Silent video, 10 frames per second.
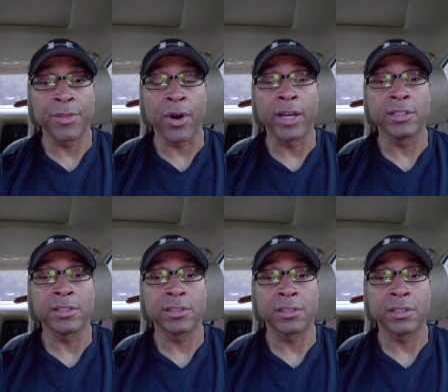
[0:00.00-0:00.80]

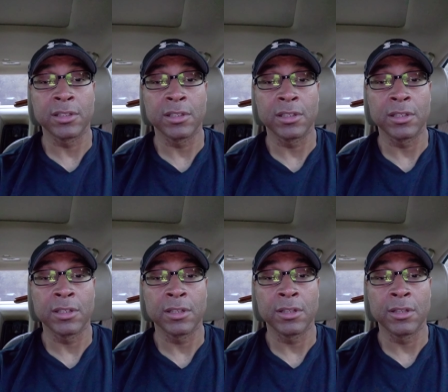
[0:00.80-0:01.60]
thoughts
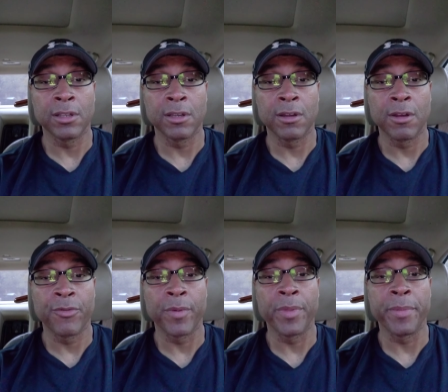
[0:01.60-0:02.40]

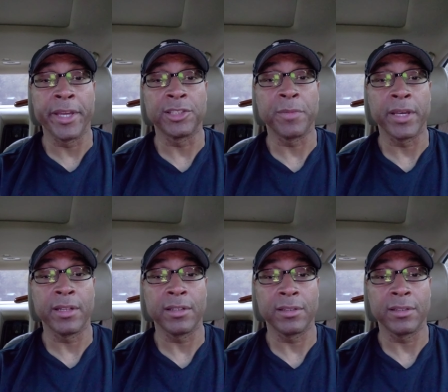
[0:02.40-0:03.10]
from the basement.